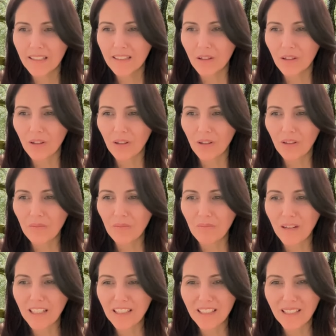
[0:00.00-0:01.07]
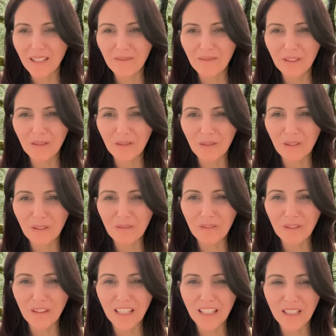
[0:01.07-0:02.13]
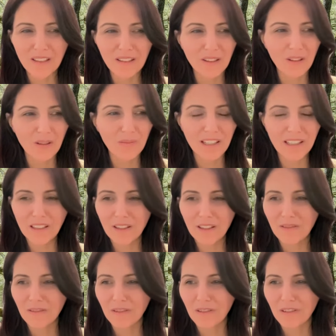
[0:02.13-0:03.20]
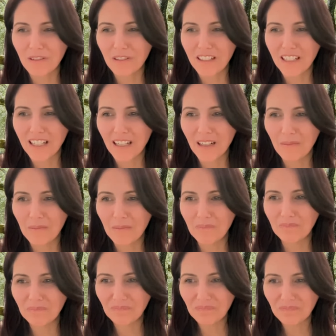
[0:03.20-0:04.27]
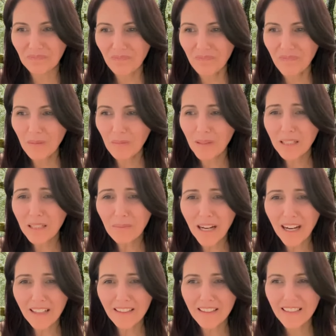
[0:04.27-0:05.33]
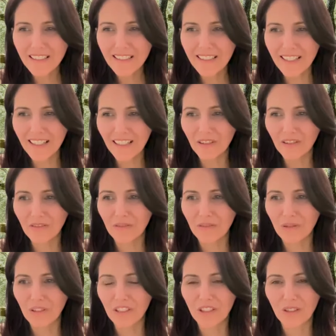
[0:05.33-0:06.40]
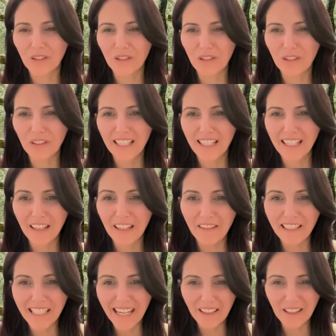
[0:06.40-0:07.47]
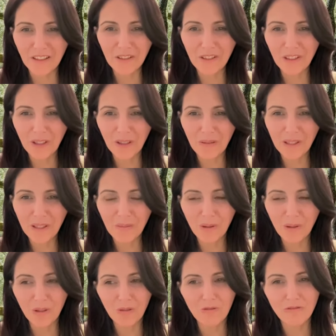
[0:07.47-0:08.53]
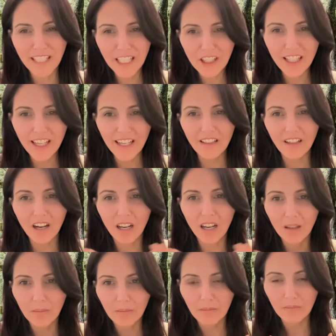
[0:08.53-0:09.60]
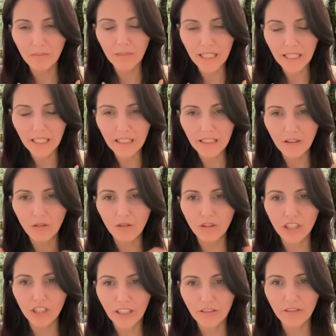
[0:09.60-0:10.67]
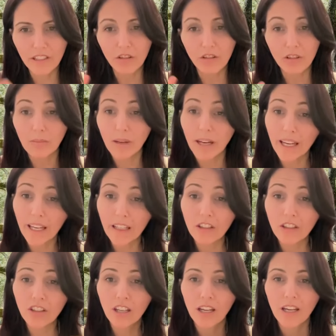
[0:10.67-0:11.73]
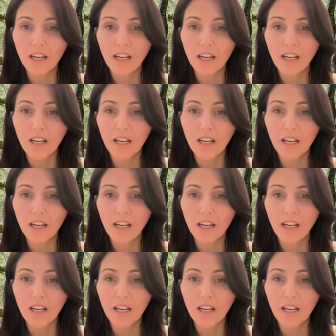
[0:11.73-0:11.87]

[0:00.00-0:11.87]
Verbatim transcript: So much love to all of you. Thank you so much for, been a part of this, and I look forward to hearing how you go with your bottle. Reach out, I am me or January on the page.